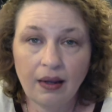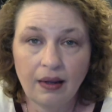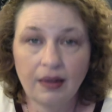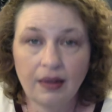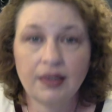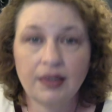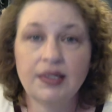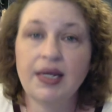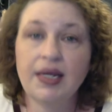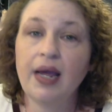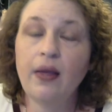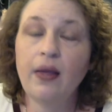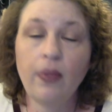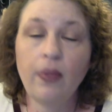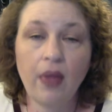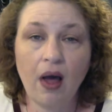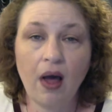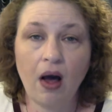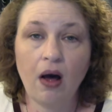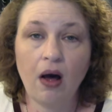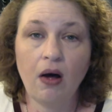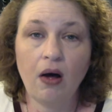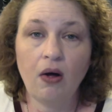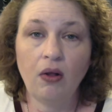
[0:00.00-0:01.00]
down the
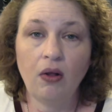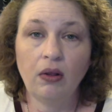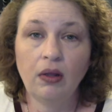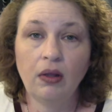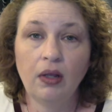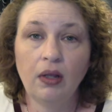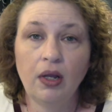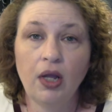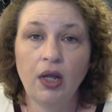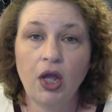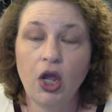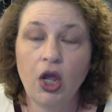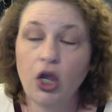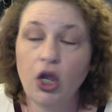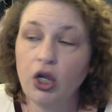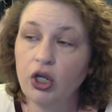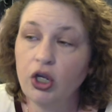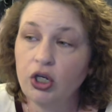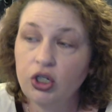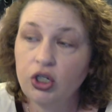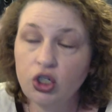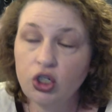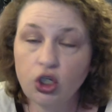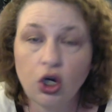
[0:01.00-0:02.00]
hall,
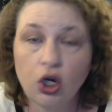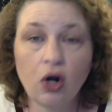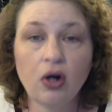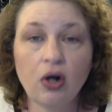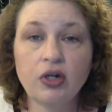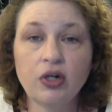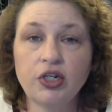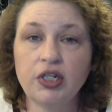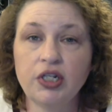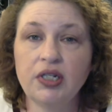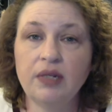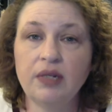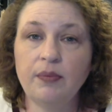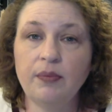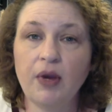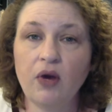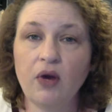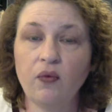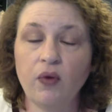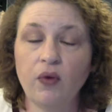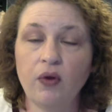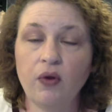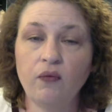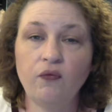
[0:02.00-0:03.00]
charges in my
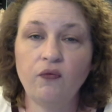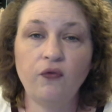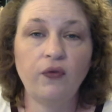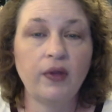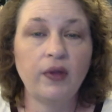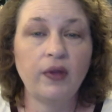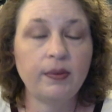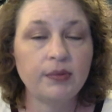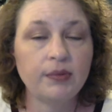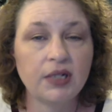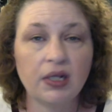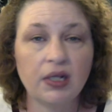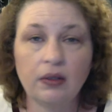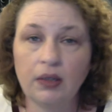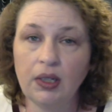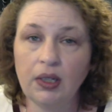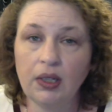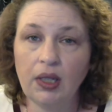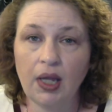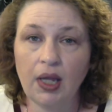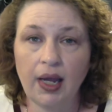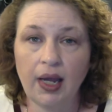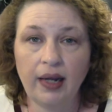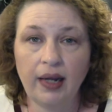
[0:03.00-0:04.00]
room, flips on the
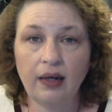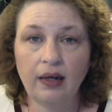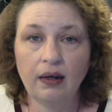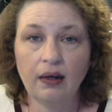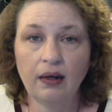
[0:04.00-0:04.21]
light,